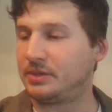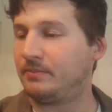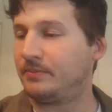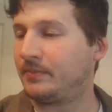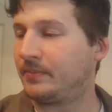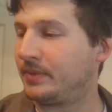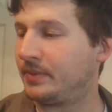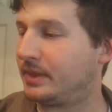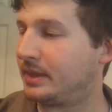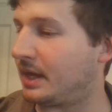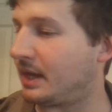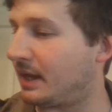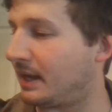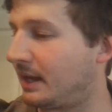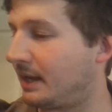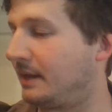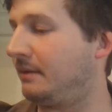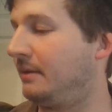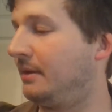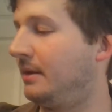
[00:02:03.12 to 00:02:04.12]
them,
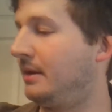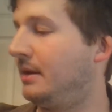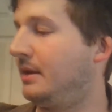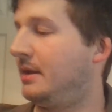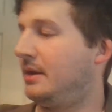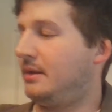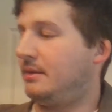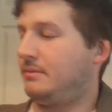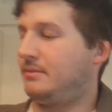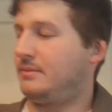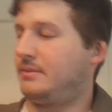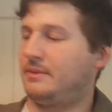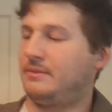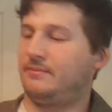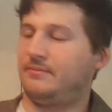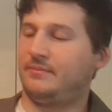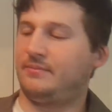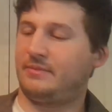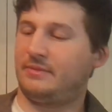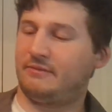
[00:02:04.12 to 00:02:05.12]
I
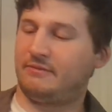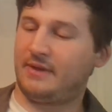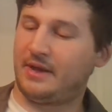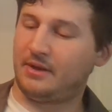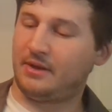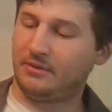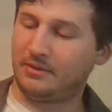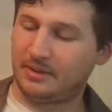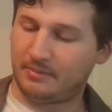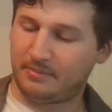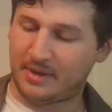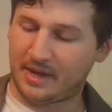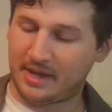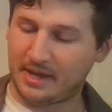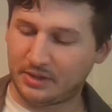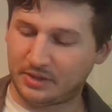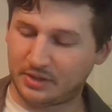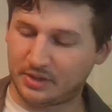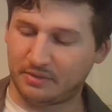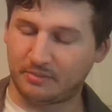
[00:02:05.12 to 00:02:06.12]
found the
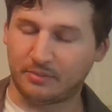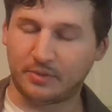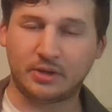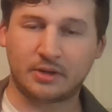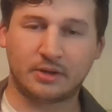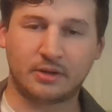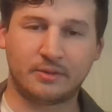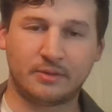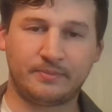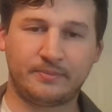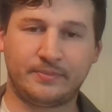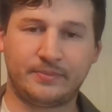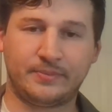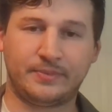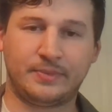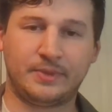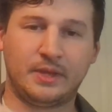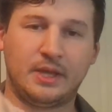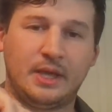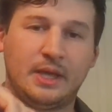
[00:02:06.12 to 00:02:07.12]
page in the book,
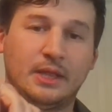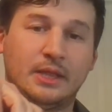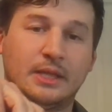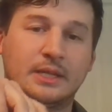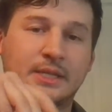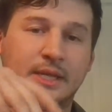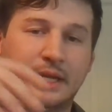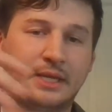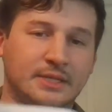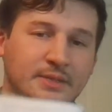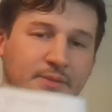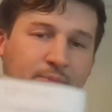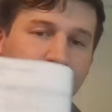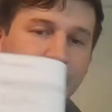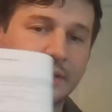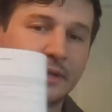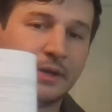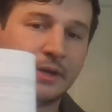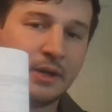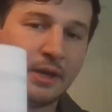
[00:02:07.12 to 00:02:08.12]
in the
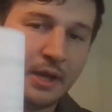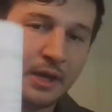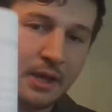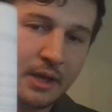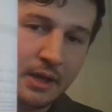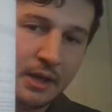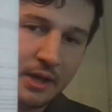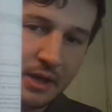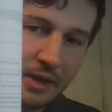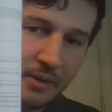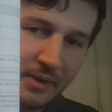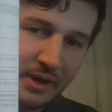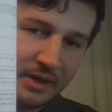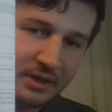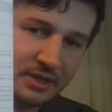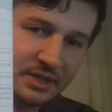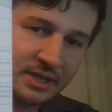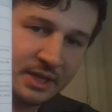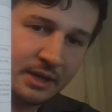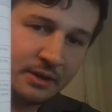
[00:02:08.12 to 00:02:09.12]
textbook, about
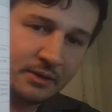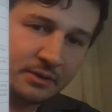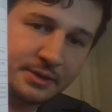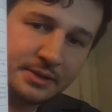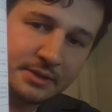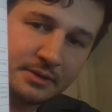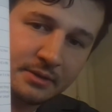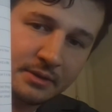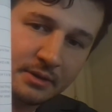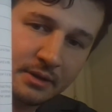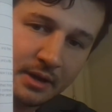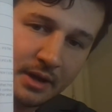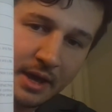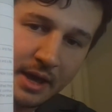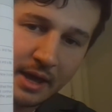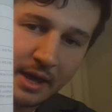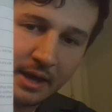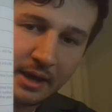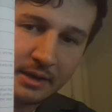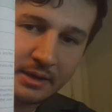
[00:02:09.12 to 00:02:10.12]
the skills,
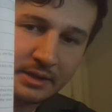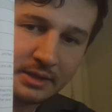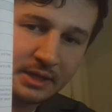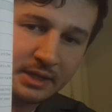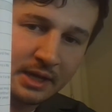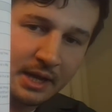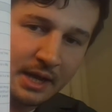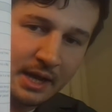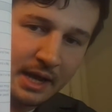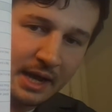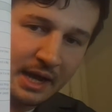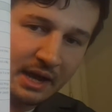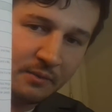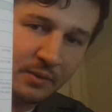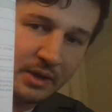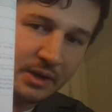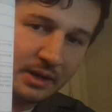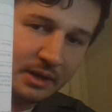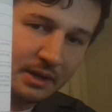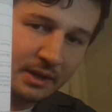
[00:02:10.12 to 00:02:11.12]
and I
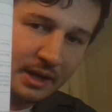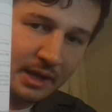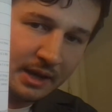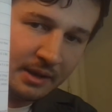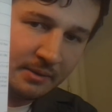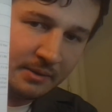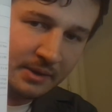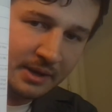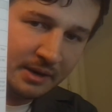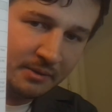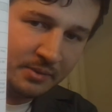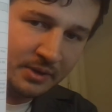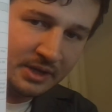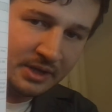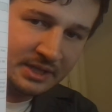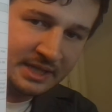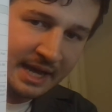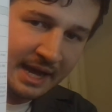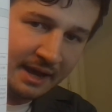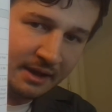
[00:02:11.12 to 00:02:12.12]
went and I kind of put
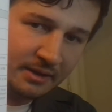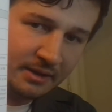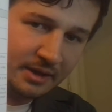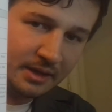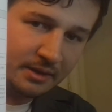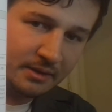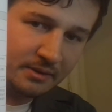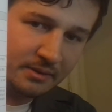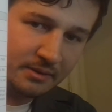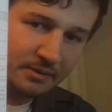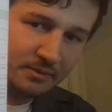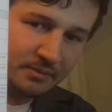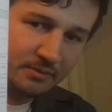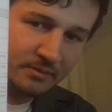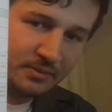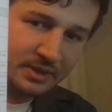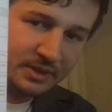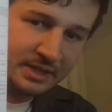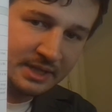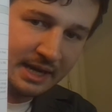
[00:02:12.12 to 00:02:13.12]
a tally
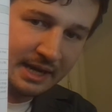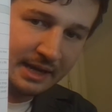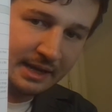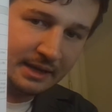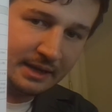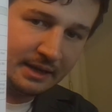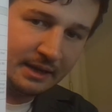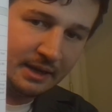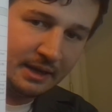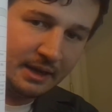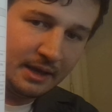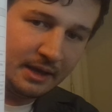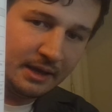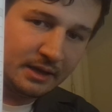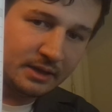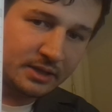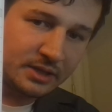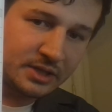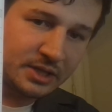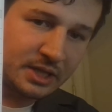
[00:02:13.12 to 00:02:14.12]
beside
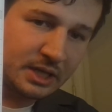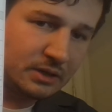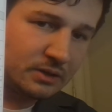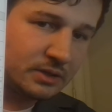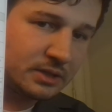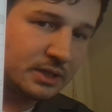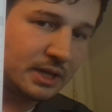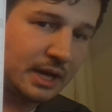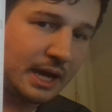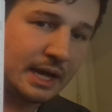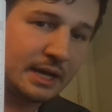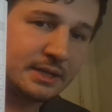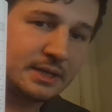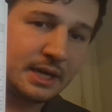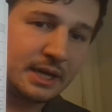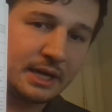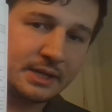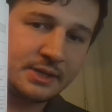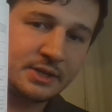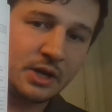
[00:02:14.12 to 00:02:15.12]
the skills as
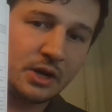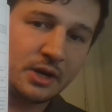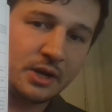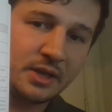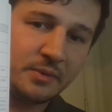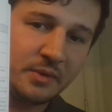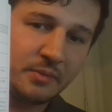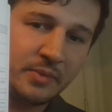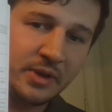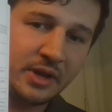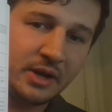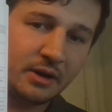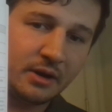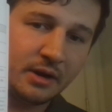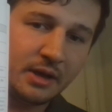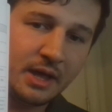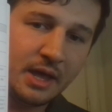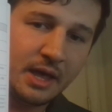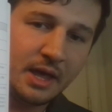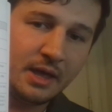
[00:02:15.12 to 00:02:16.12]
I saw them
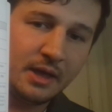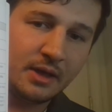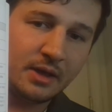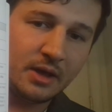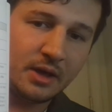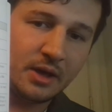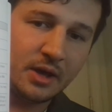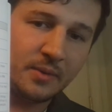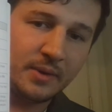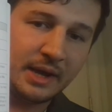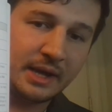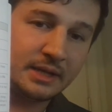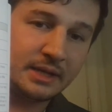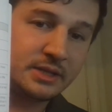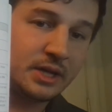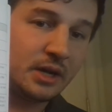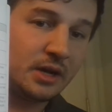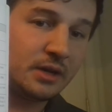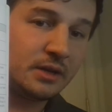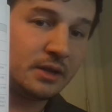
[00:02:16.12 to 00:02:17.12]
appear. Uh, I
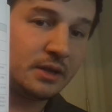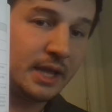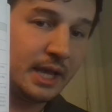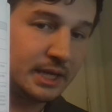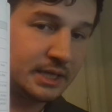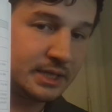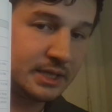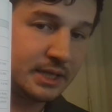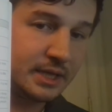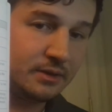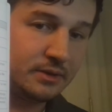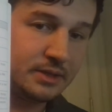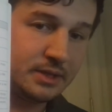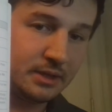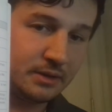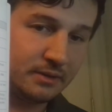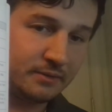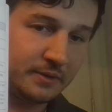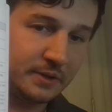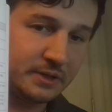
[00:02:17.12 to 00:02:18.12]
saw less skills
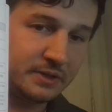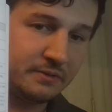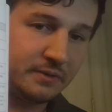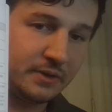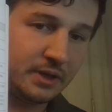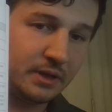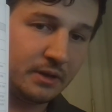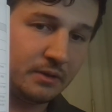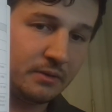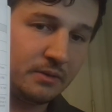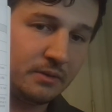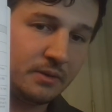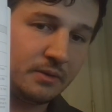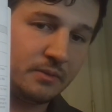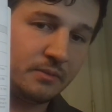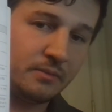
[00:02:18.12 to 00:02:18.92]
in the first video.